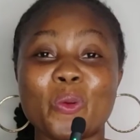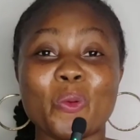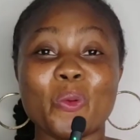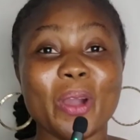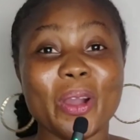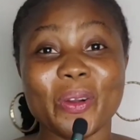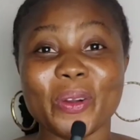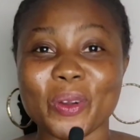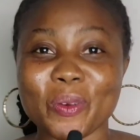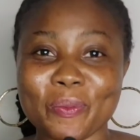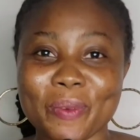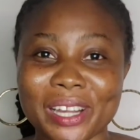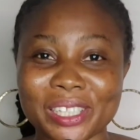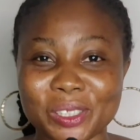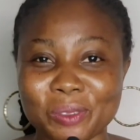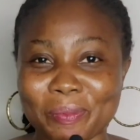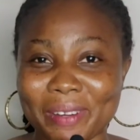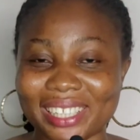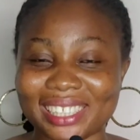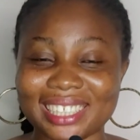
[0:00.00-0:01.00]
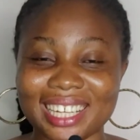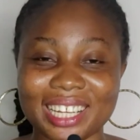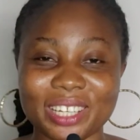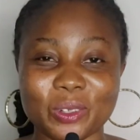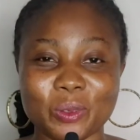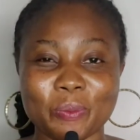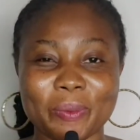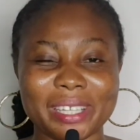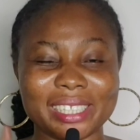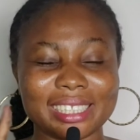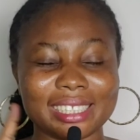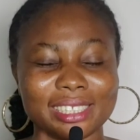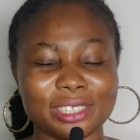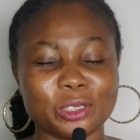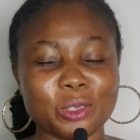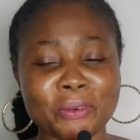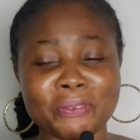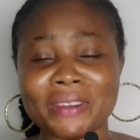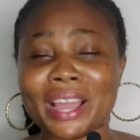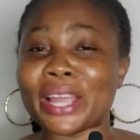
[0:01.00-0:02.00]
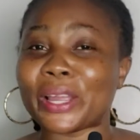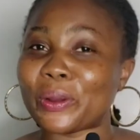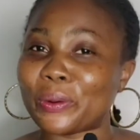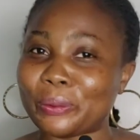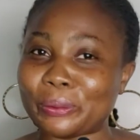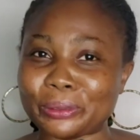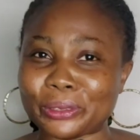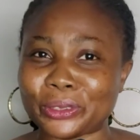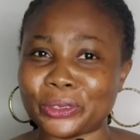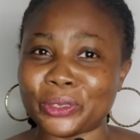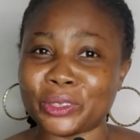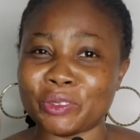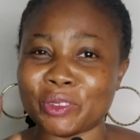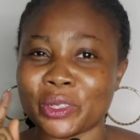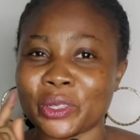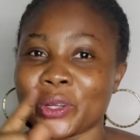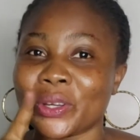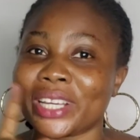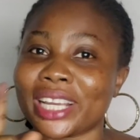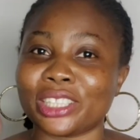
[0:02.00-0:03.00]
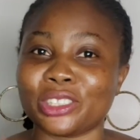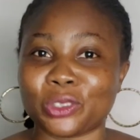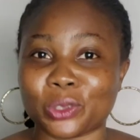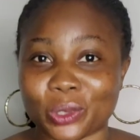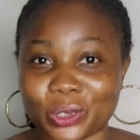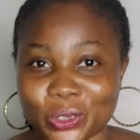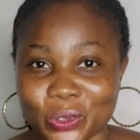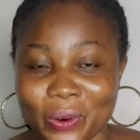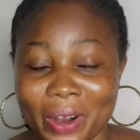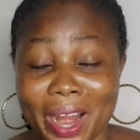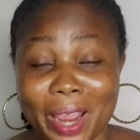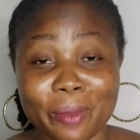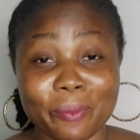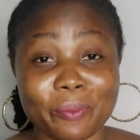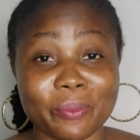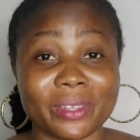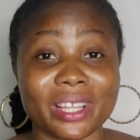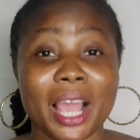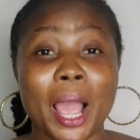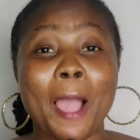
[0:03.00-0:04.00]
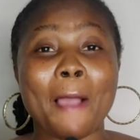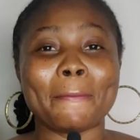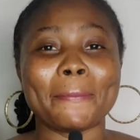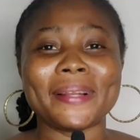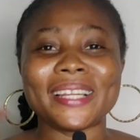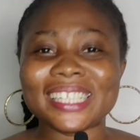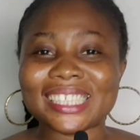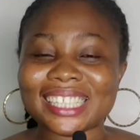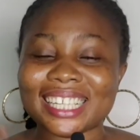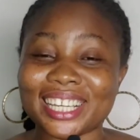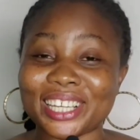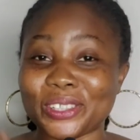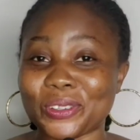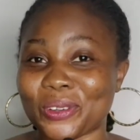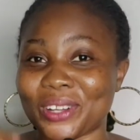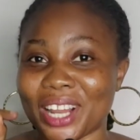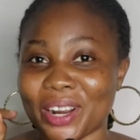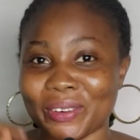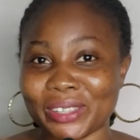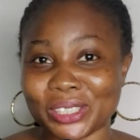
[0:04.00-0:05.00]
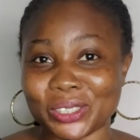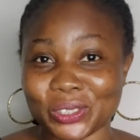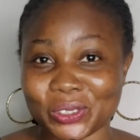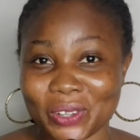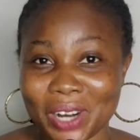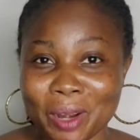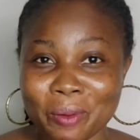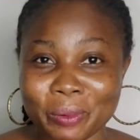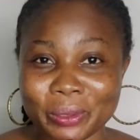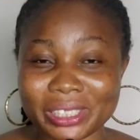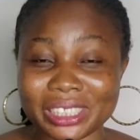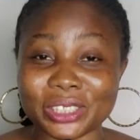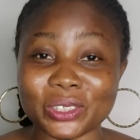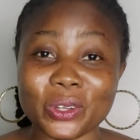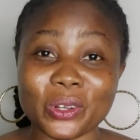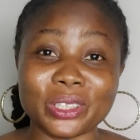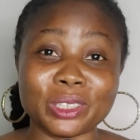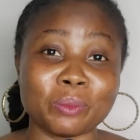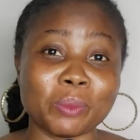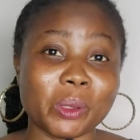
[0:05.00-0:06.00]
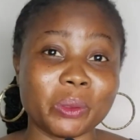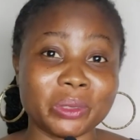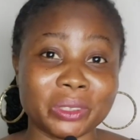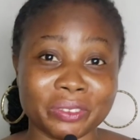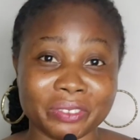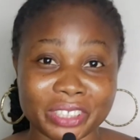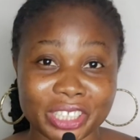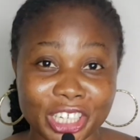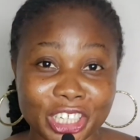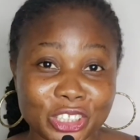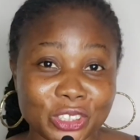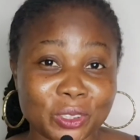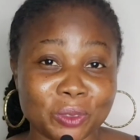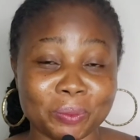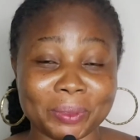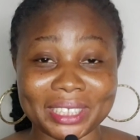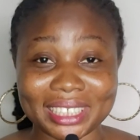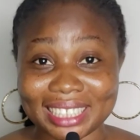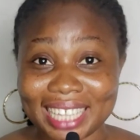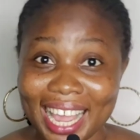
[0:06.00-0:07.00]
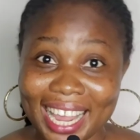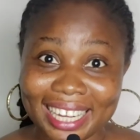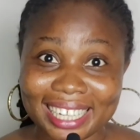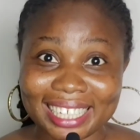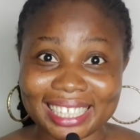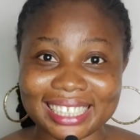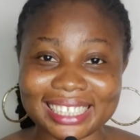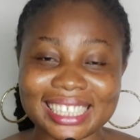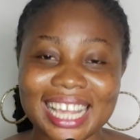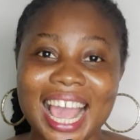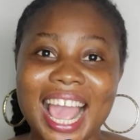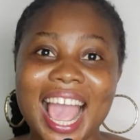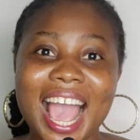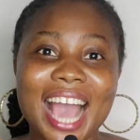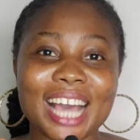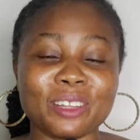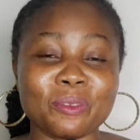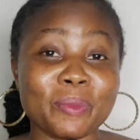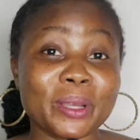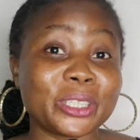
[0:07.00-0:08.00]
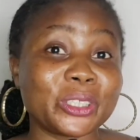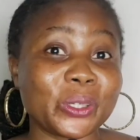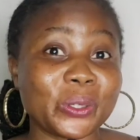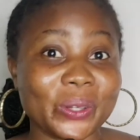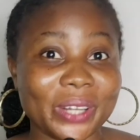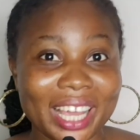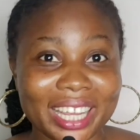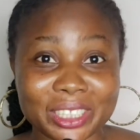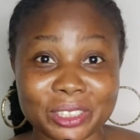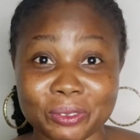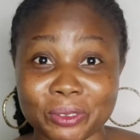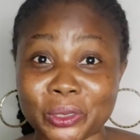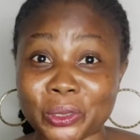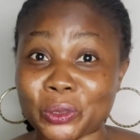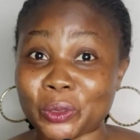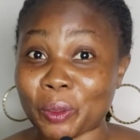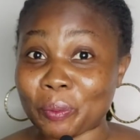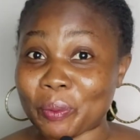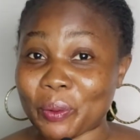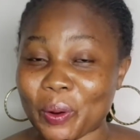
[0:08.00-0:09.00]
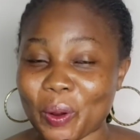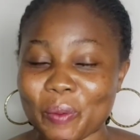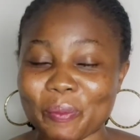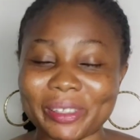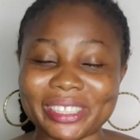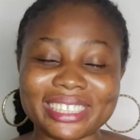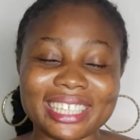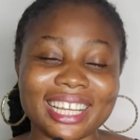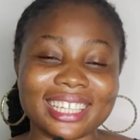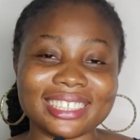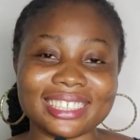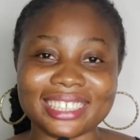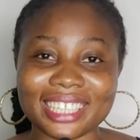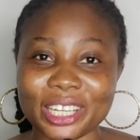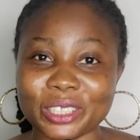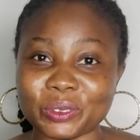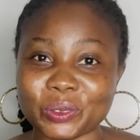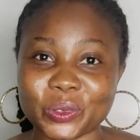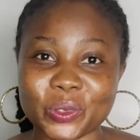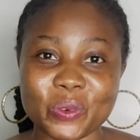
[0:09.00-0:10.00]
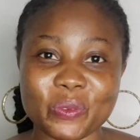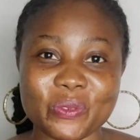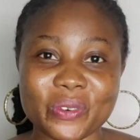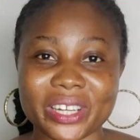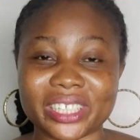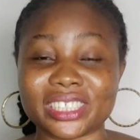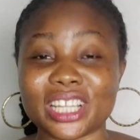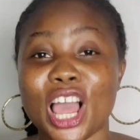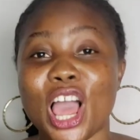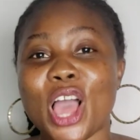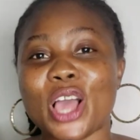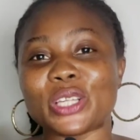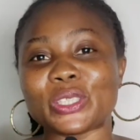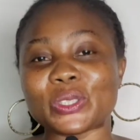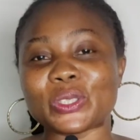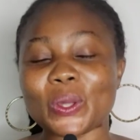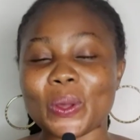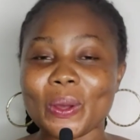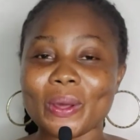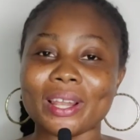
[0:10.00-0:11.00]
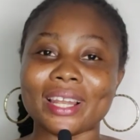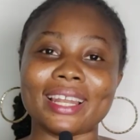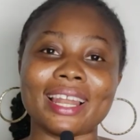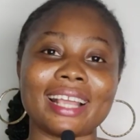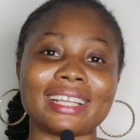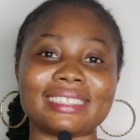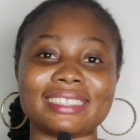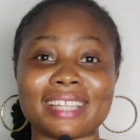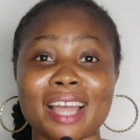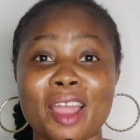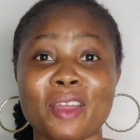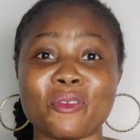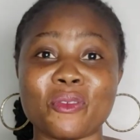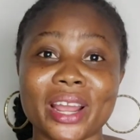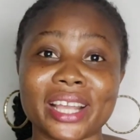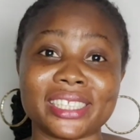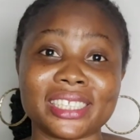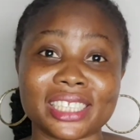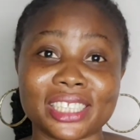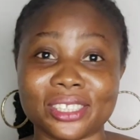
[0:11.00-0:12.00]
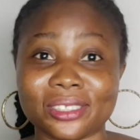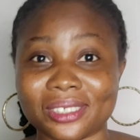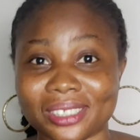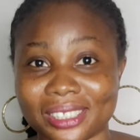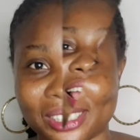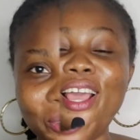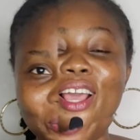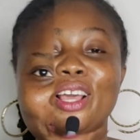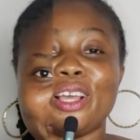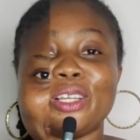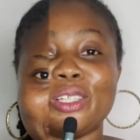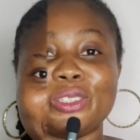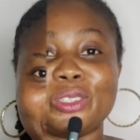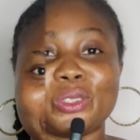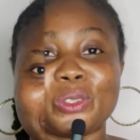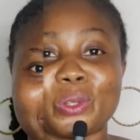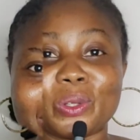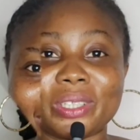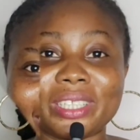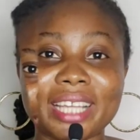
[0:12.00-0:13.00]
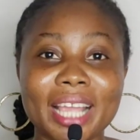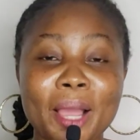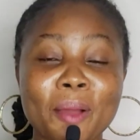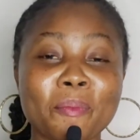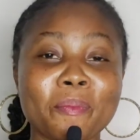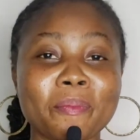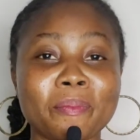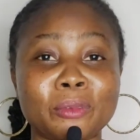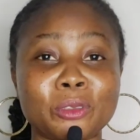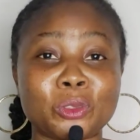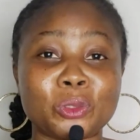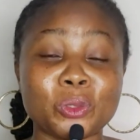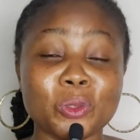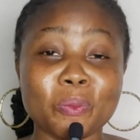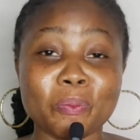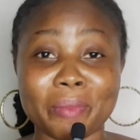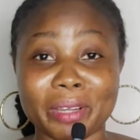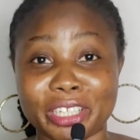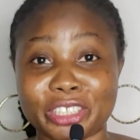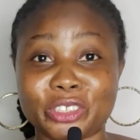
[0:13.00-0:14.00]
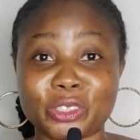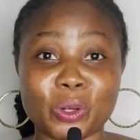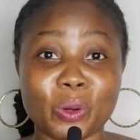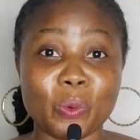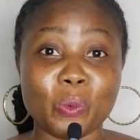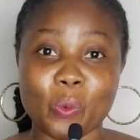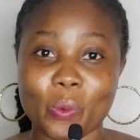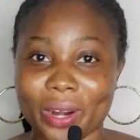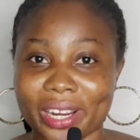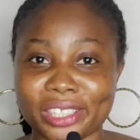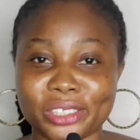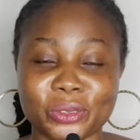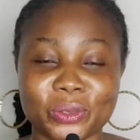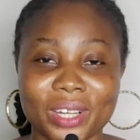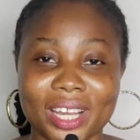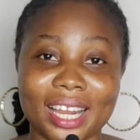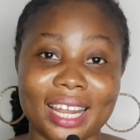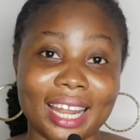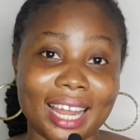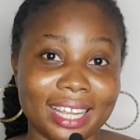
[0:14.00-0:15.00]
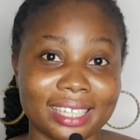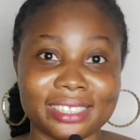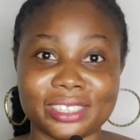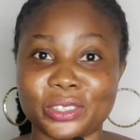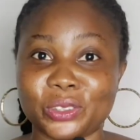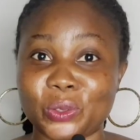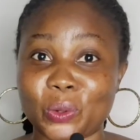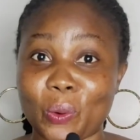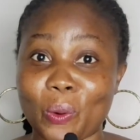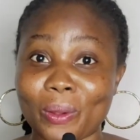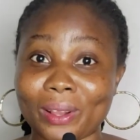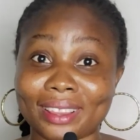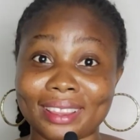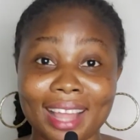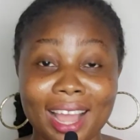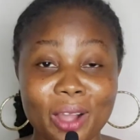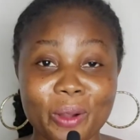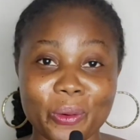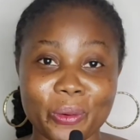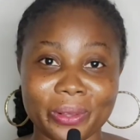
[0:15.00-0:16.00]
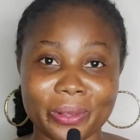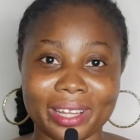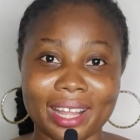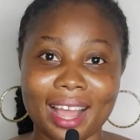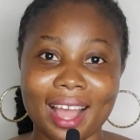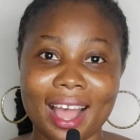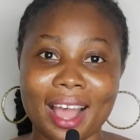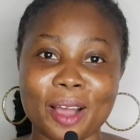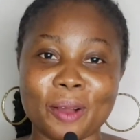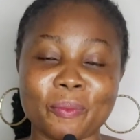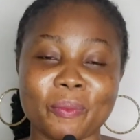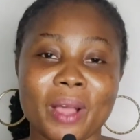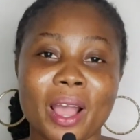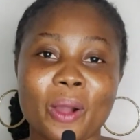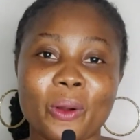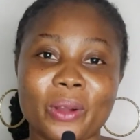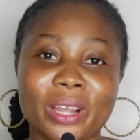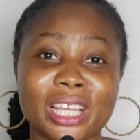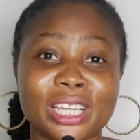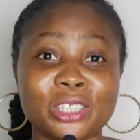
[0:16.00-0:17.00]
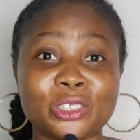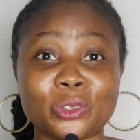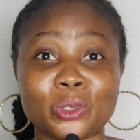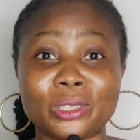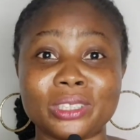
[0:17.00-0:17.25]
Welcome back to my channel, bestie. So before I continue, if you're not yet subscribed, please hit on that red subscribe button, turn on the bell notification beside it, and make sure you like this video, drop a comment and share it with your friends. So let's dive right into the video. So there are two major ways you can lighten your dark underarm. Okay,